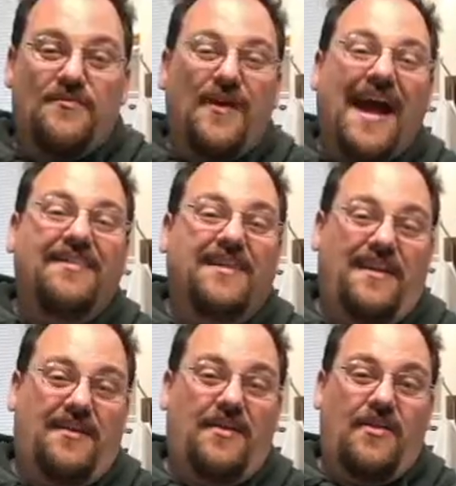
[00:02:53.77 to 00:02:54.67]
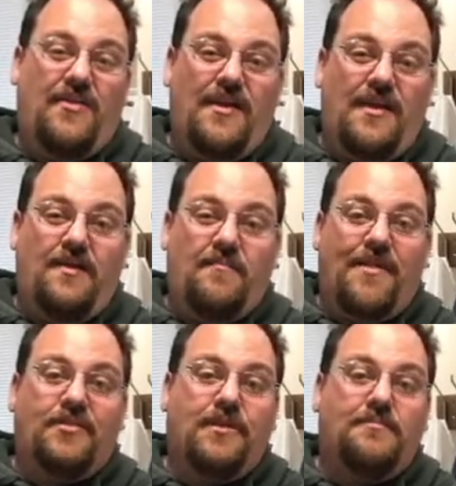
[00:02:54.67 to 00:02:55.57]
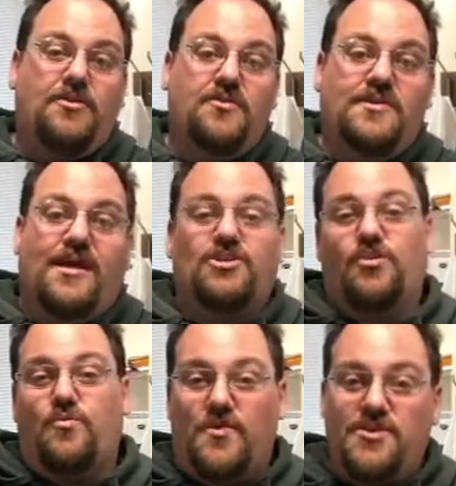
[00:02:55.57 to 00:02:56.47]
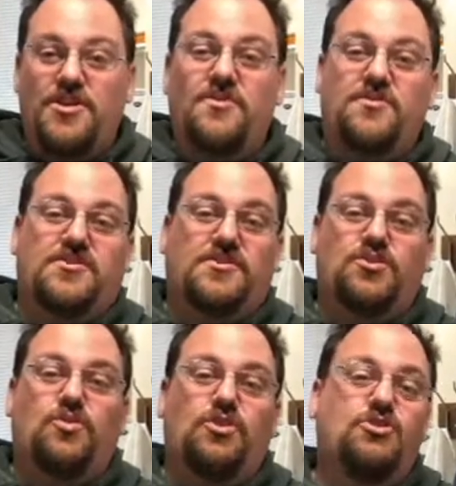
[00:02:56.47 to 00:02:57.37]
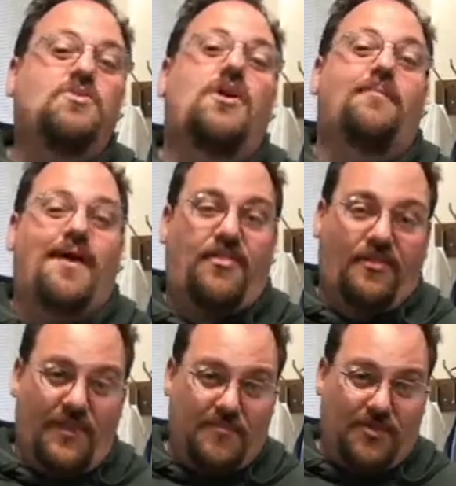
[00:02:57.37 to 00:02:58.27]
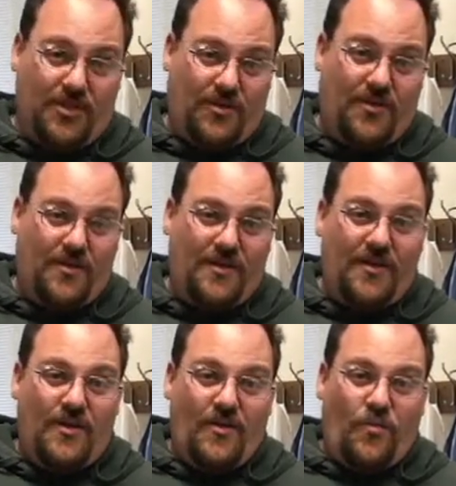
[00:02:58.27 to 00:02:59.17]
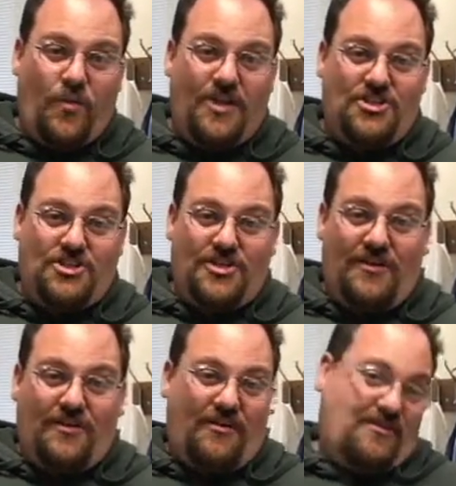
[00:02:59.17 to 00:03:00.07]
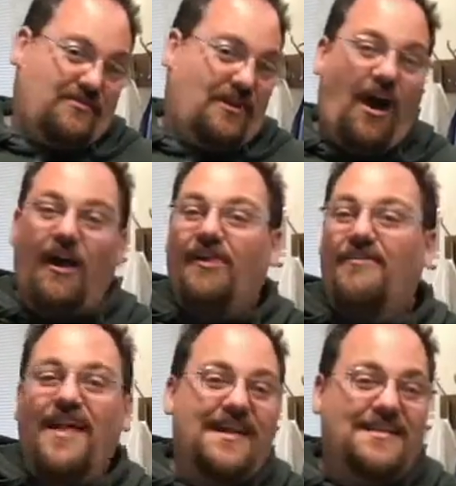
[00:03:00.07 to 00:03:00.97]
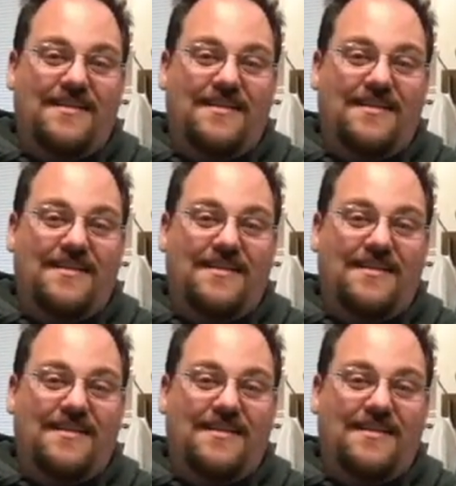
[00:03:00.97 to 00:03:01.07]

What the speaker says: Finally, the methylene blue is actually reduced to leucomethylene blue, which all of that